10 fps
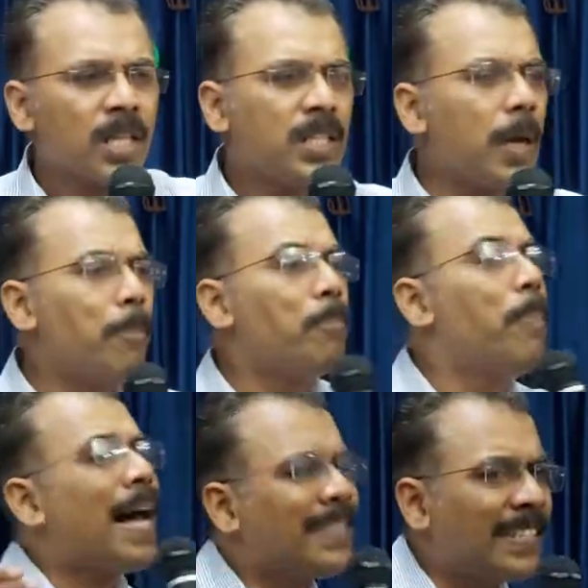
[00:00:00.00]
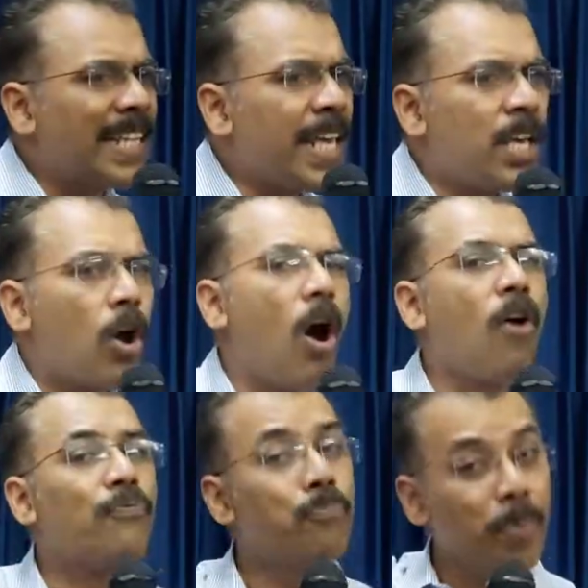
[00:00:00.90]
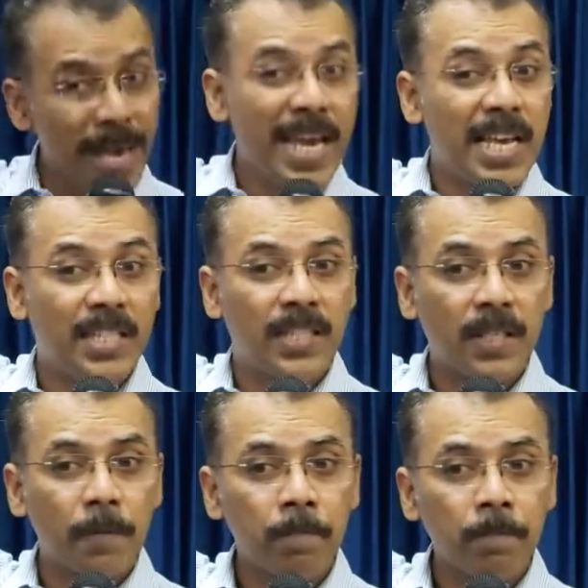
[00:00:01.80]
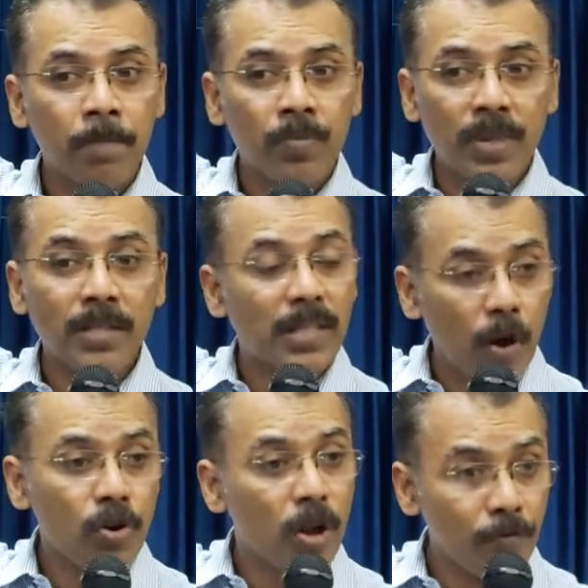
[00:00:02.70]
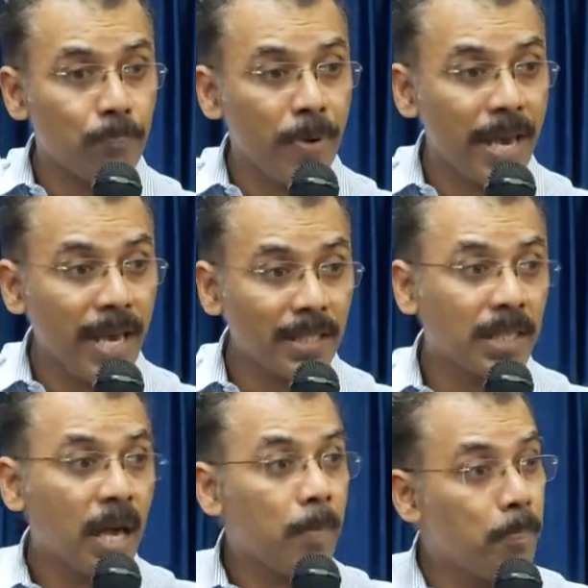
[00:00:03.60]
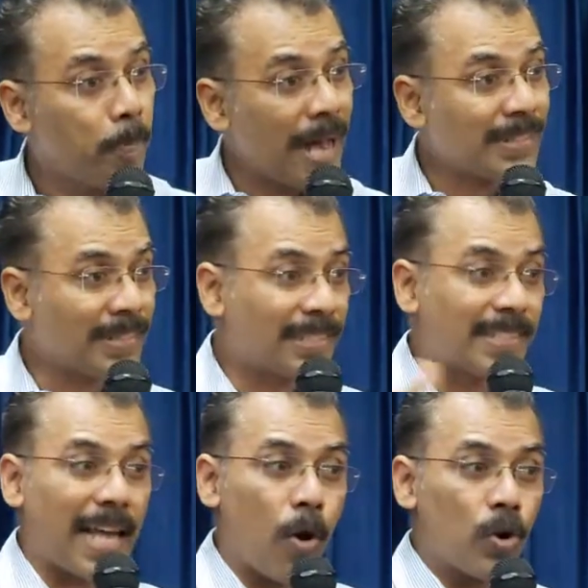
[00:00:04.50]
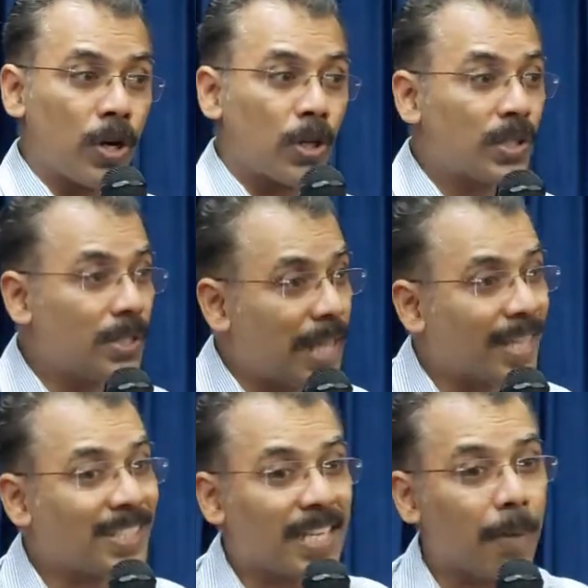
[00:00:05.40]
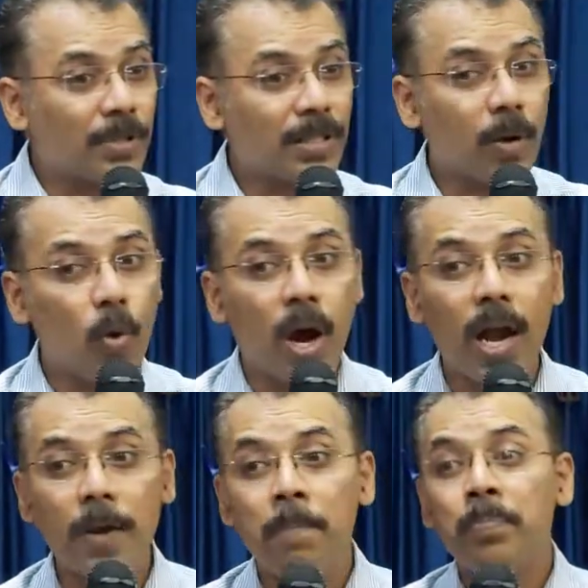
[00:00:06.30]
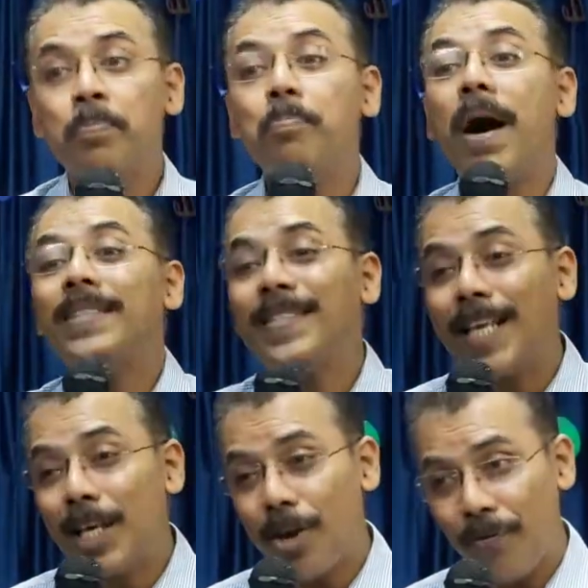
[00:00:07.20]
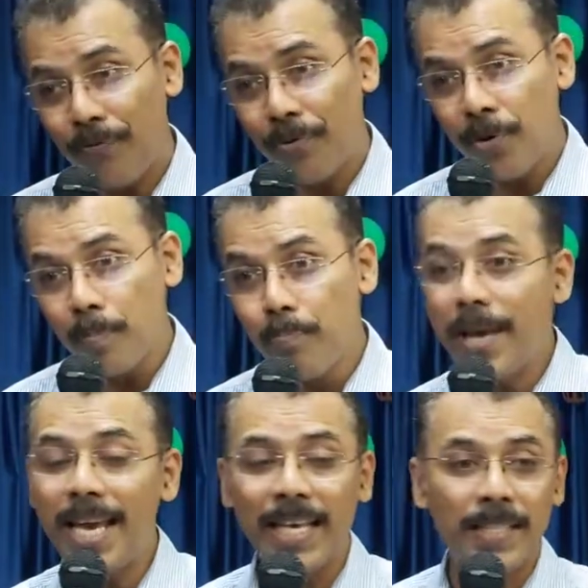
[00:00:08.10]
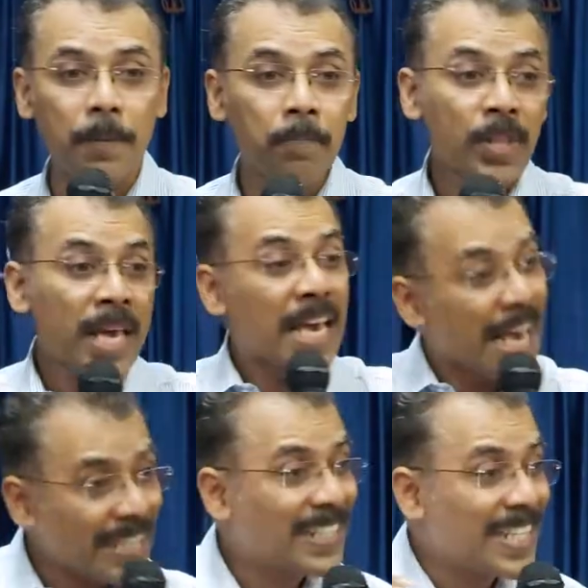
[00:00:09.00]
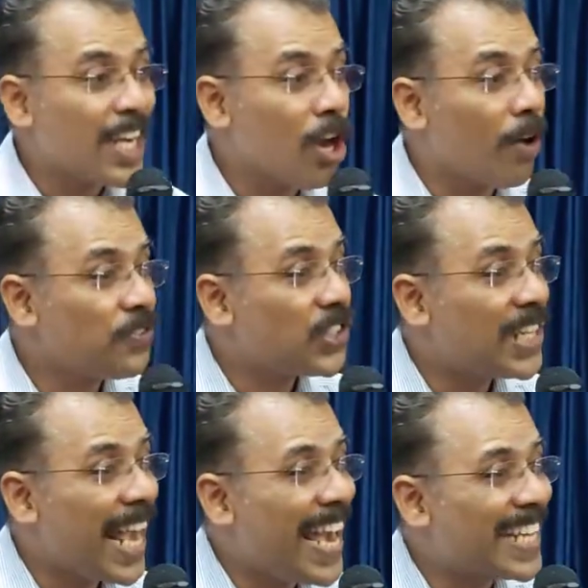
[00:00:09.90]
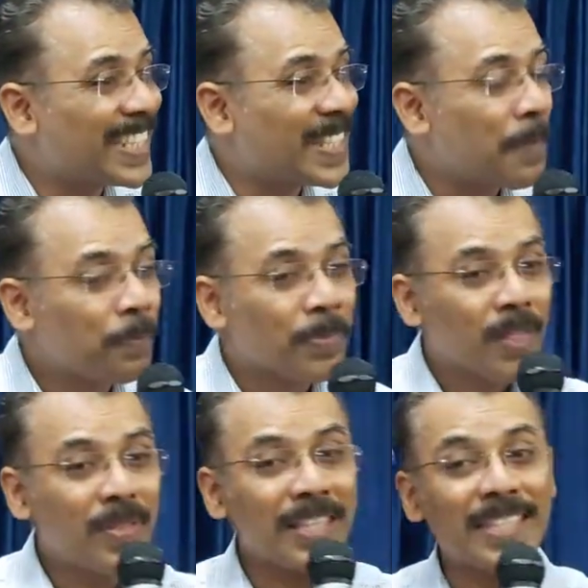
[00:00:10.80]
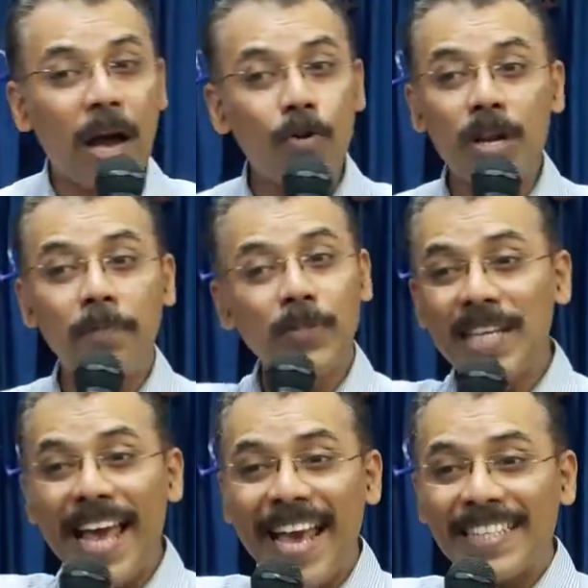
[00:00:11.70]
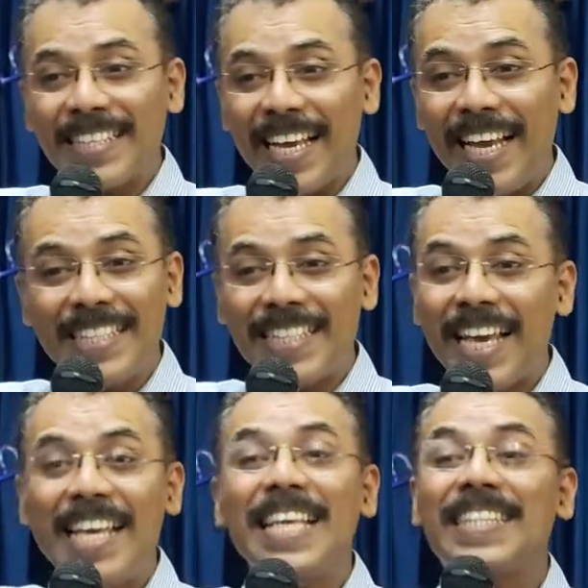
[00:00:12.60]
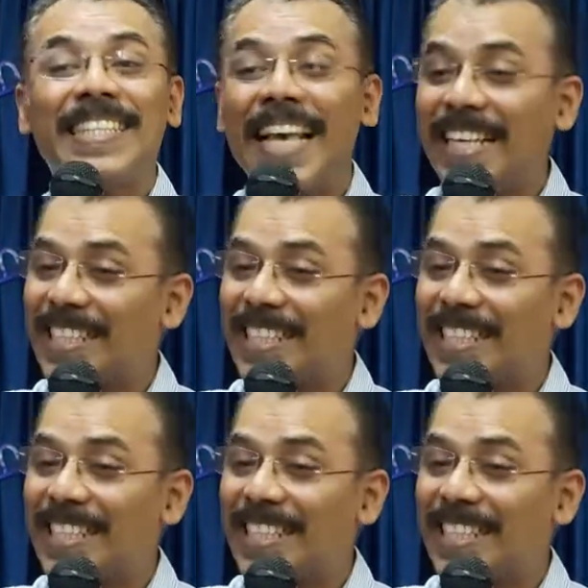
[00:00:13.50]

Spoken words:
The buzzing of bees. The sound of bees, buzz sound. Thus comes the word buzzing of bees. Hissing of snakes, the sound of snakes, it's a hissing